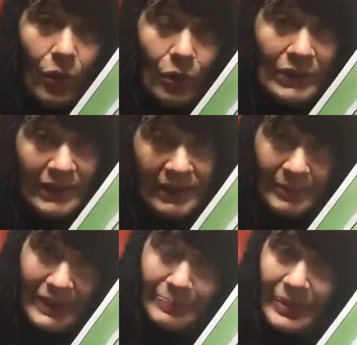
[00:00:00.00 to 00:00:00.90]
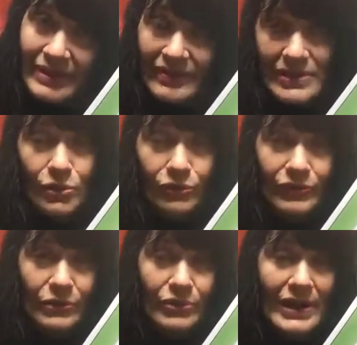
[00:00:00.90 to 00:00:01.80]
All in previous
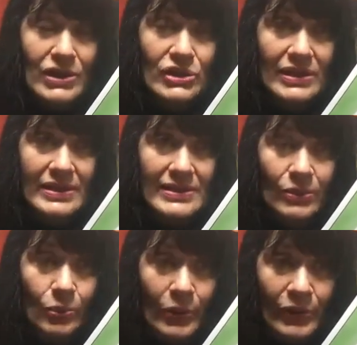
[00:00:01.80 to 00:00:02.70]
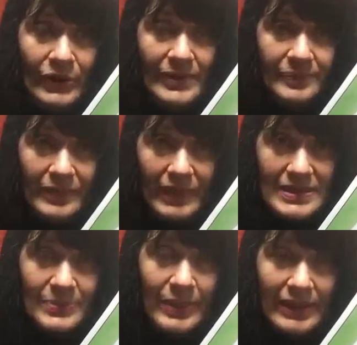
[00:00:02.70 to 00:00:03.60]
configurations were
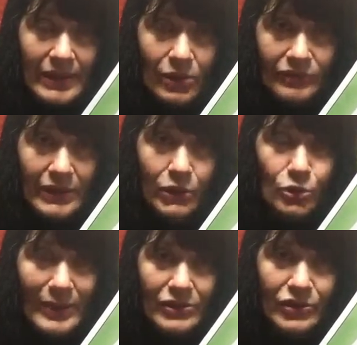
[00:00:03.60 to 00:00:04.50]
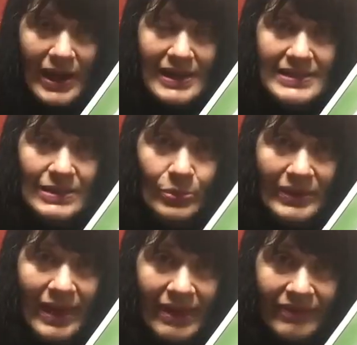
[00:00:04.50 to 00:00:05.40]
speaking of the human race
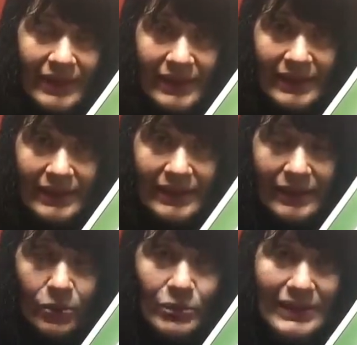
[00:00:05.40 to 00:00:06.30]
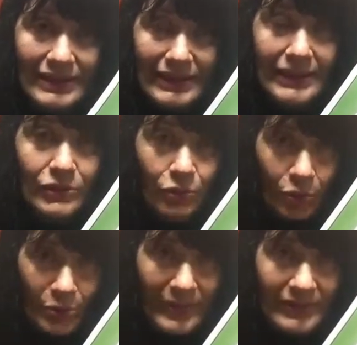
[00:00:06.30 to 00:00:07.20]
with having Kundalini
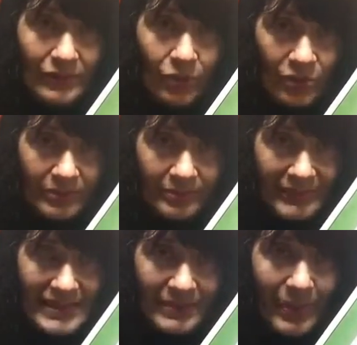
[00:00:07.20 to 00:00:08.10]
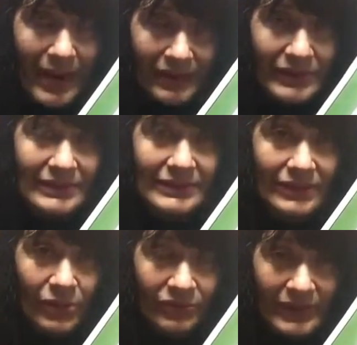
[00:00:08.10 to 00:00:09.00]
dormant, or the spiral
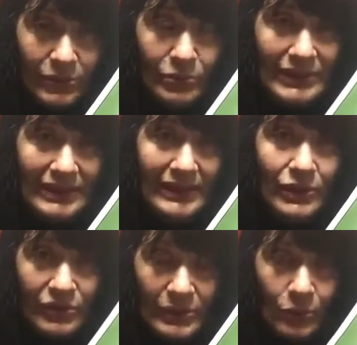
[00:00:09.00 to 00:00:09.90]
of the Kundalini or